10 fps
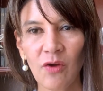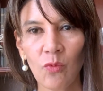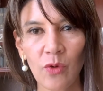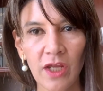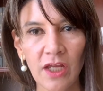
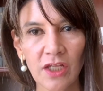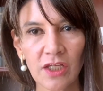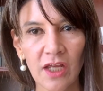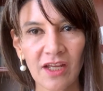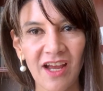
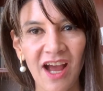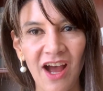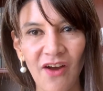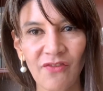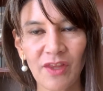we
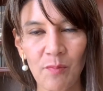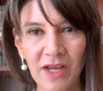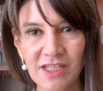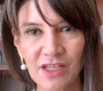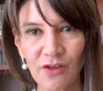have the
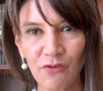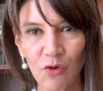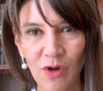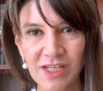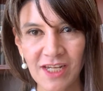basis of
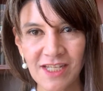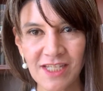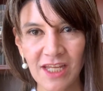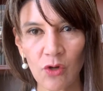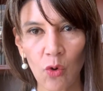your
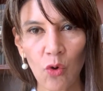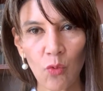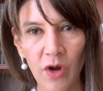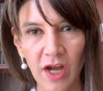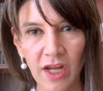residency
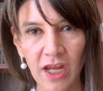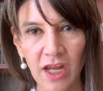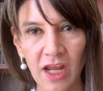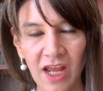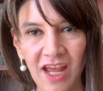
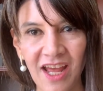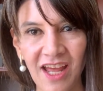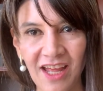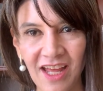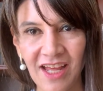already
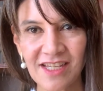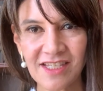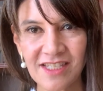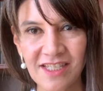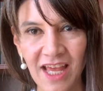
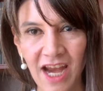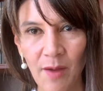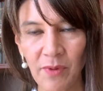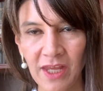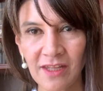set
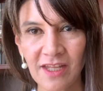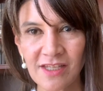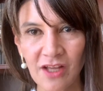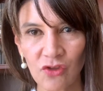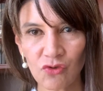up in
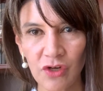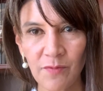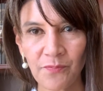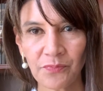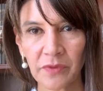this
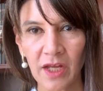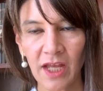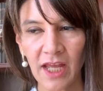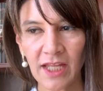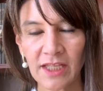country,
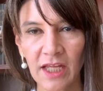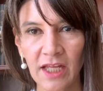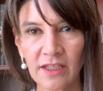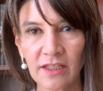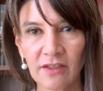
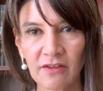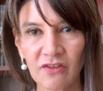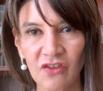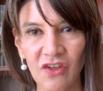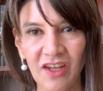
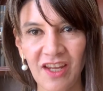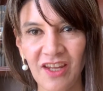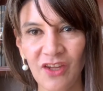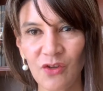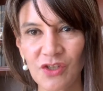and
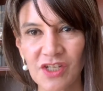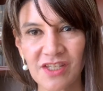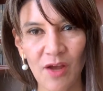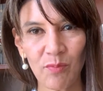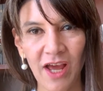you
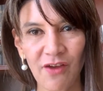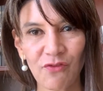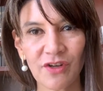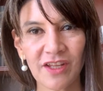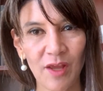just apply
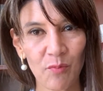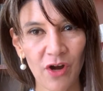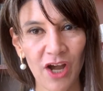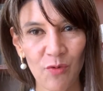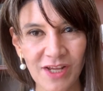for the
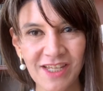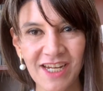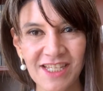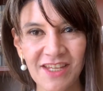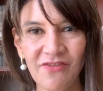temporary
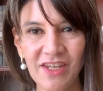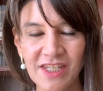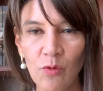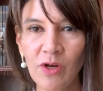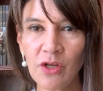residency
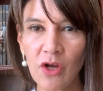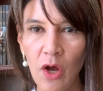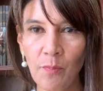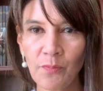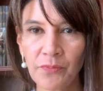visa when you come.